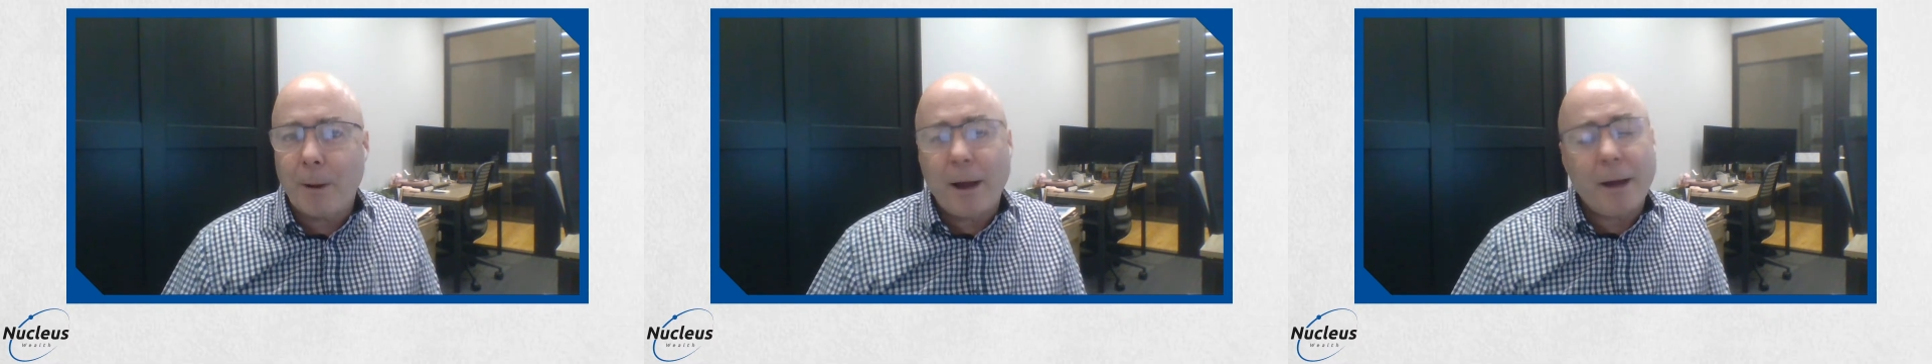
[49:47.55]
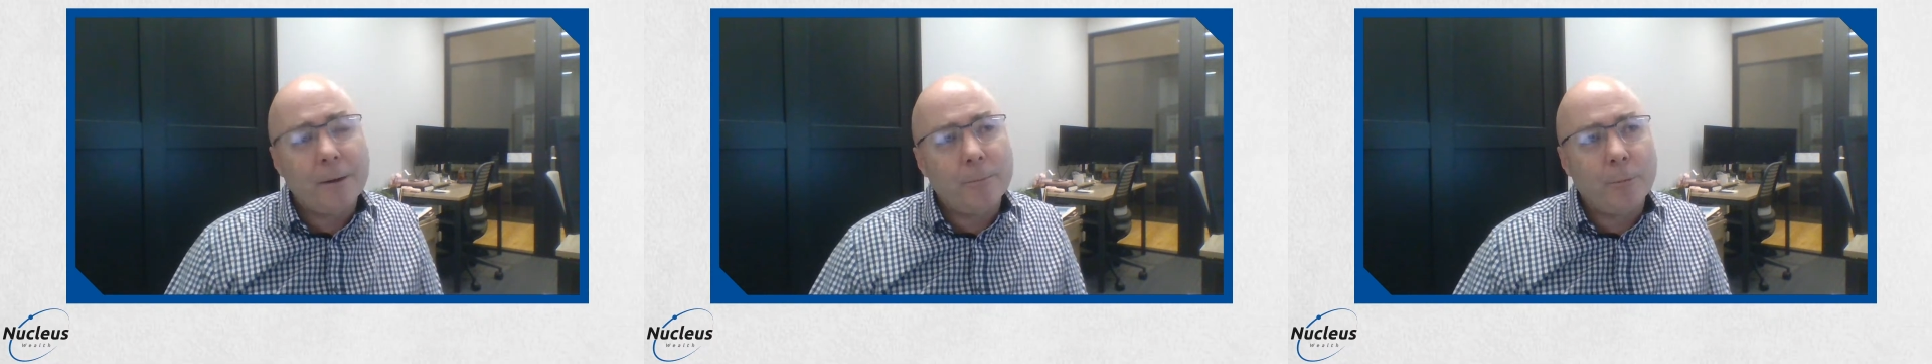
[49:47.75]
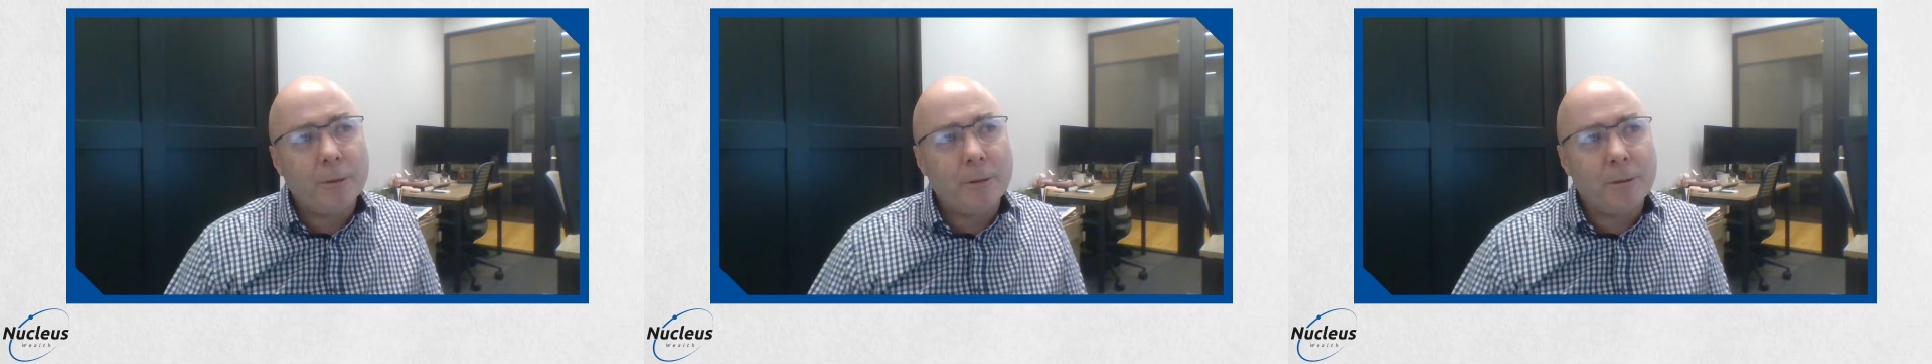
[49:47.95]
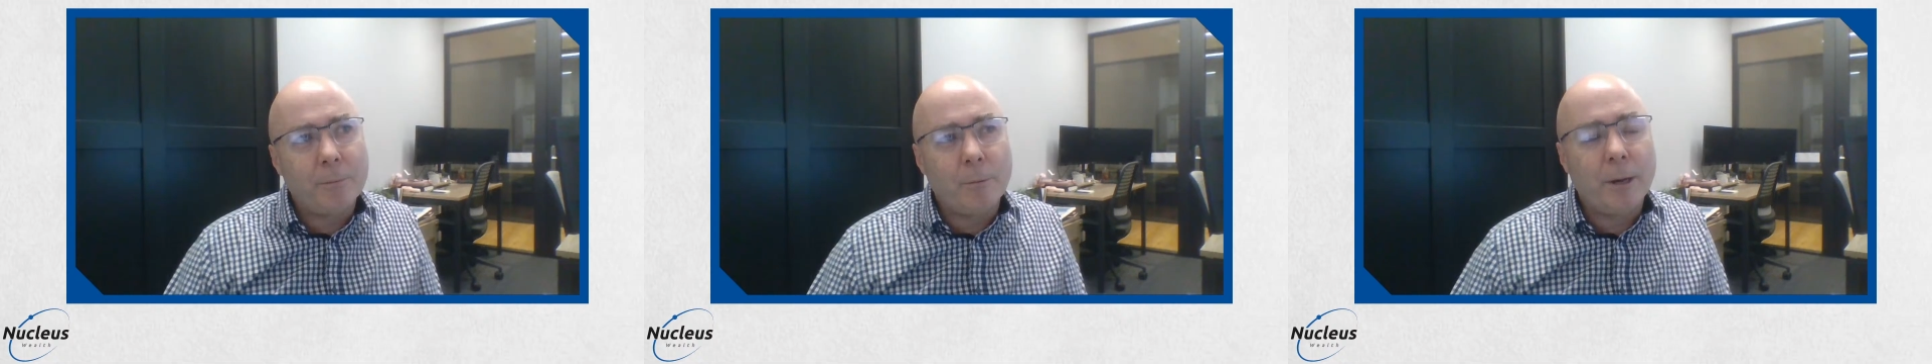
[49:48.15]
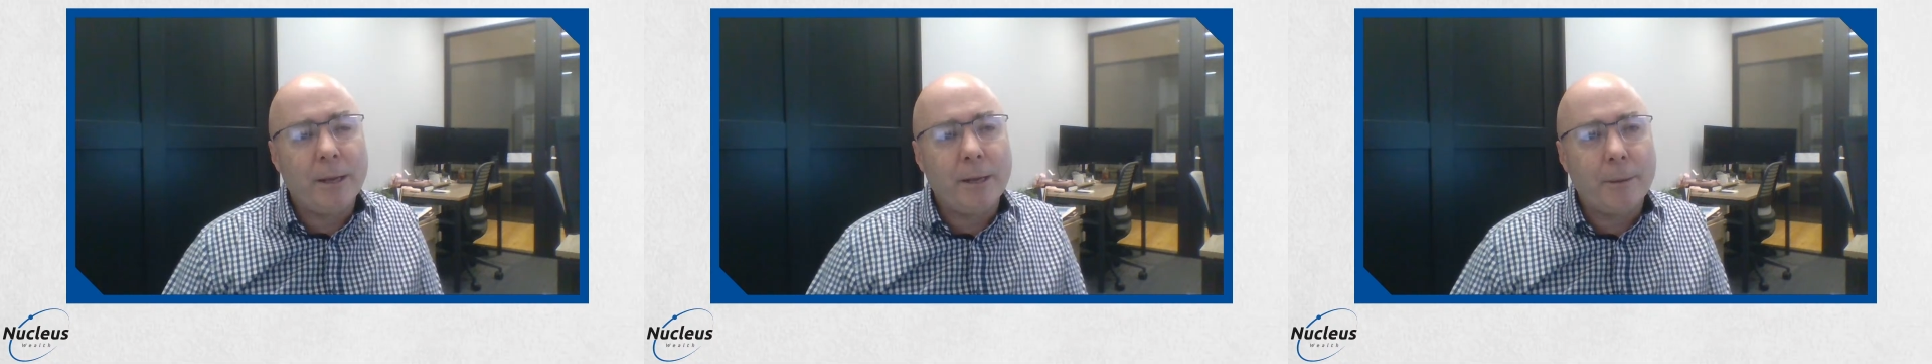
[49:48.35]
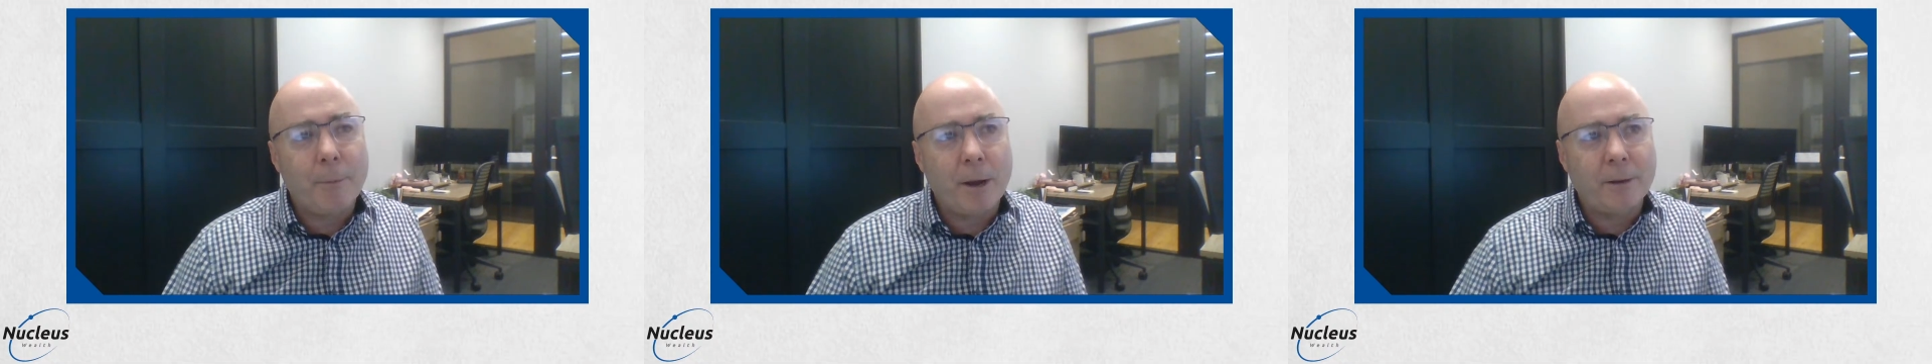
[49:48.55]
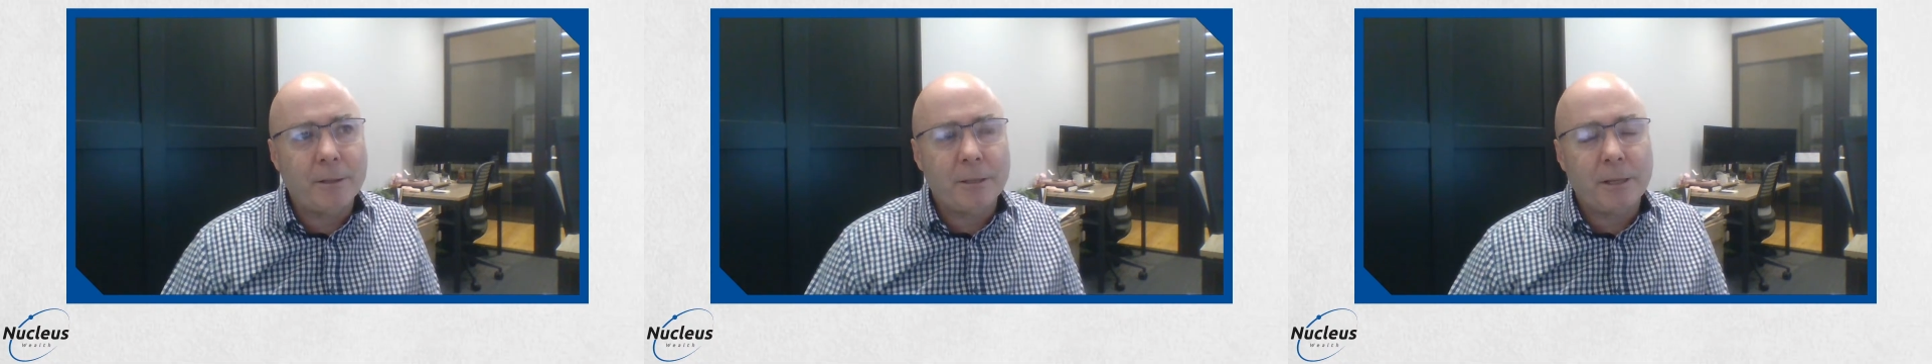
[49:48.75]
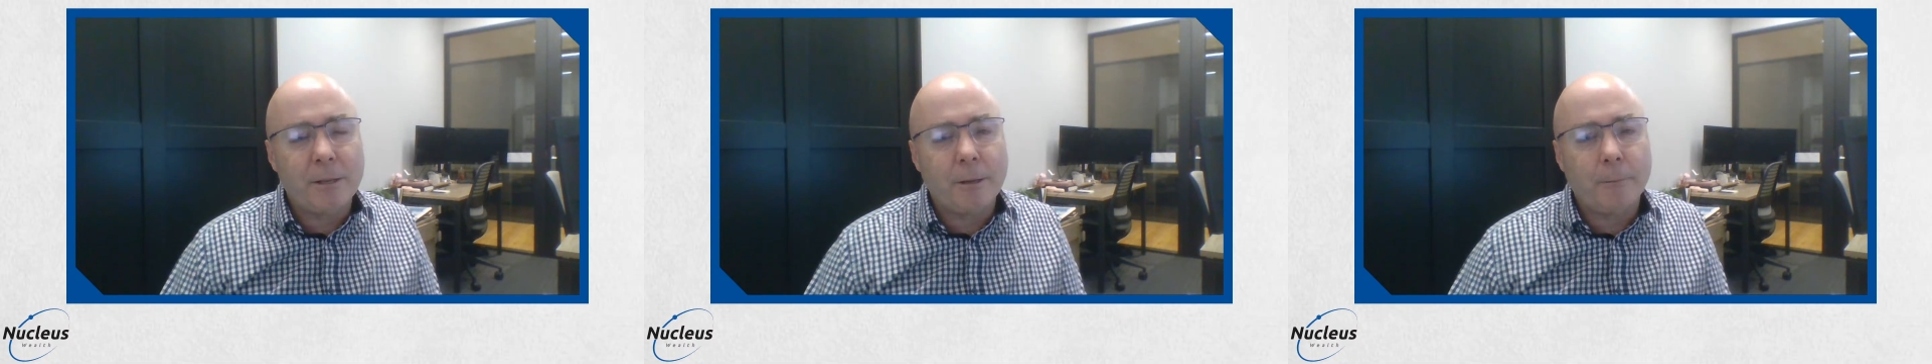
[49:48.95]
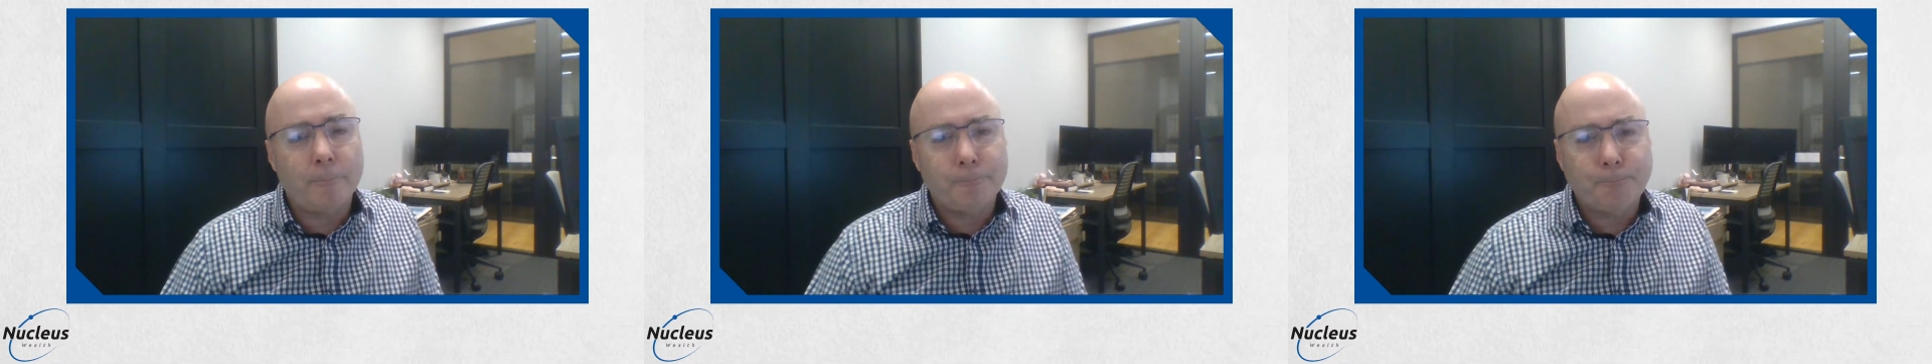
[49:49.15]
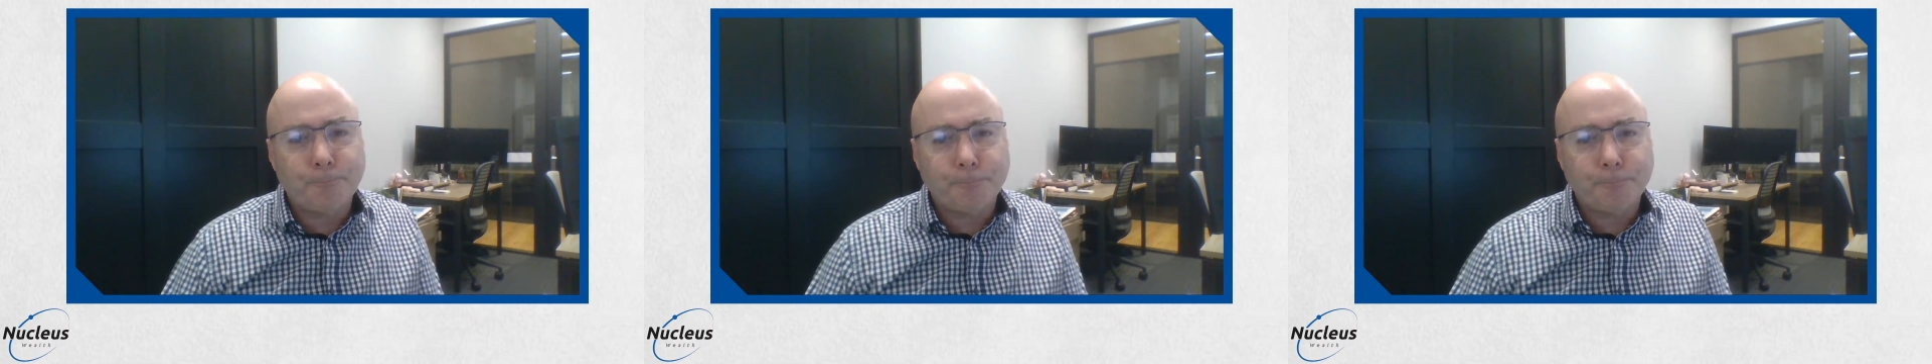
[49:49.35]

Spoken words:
part where you might see that